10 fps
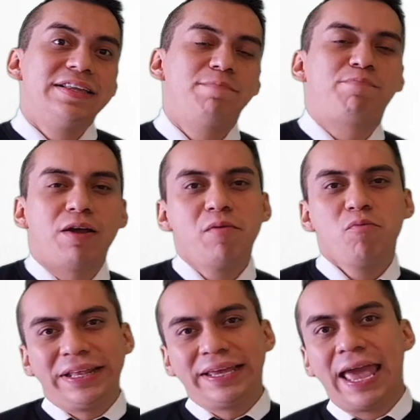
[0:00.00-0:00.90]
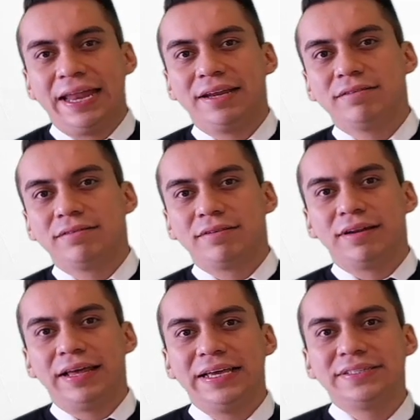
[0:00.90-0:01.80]
The problem with can
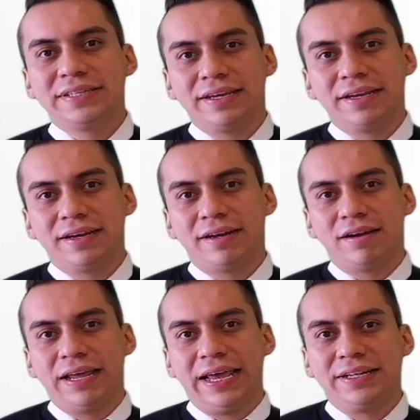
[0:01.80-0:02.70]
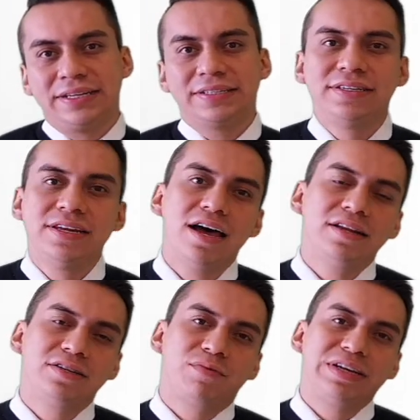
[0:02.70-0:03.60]
is that it does
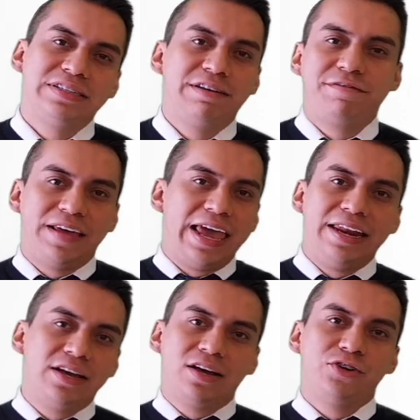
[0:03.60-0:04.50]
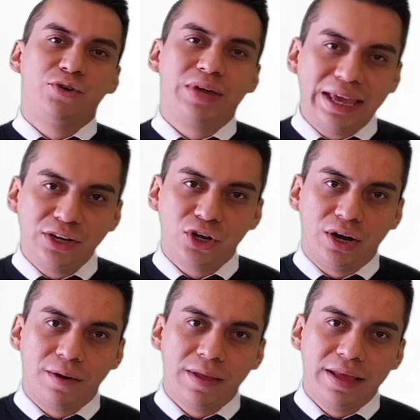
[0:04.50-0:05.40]
not receive any
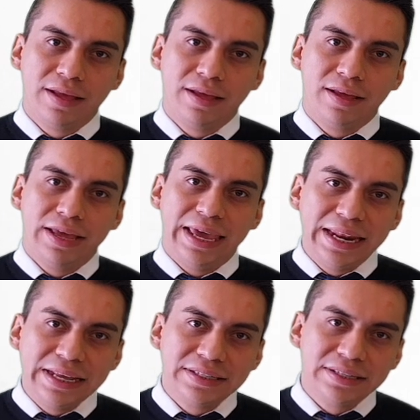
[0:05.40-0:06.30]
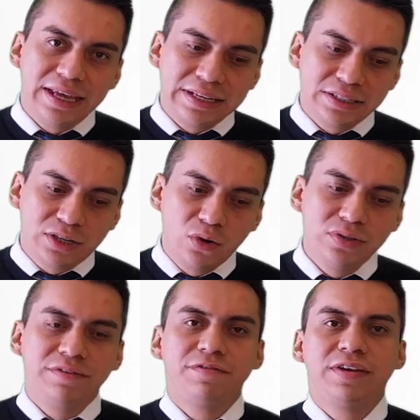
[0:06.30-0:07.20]
conjugation. It is
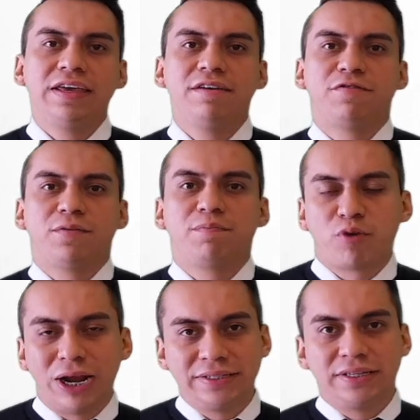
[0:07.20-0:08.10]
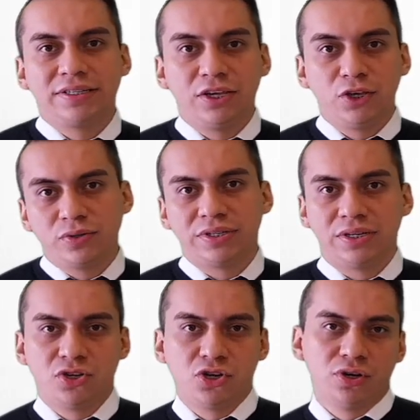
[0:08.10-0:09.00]
exclusively for present
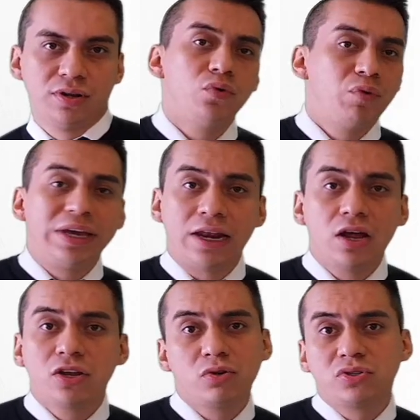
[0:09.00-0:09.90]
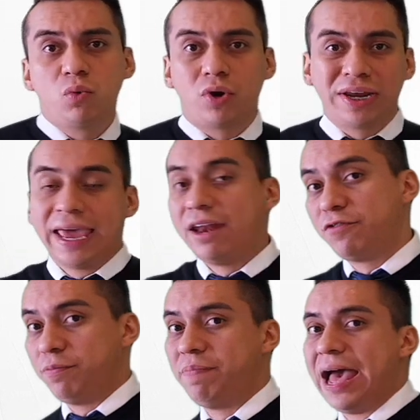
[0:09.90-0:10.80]
usage. We cannot use the word can
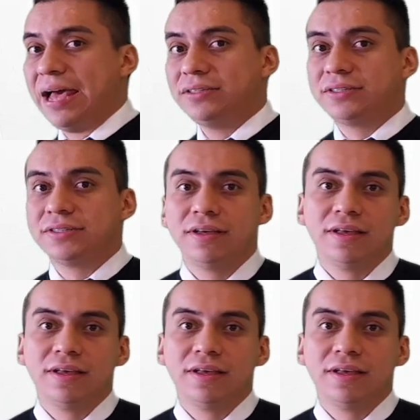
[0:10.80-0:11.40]
for past.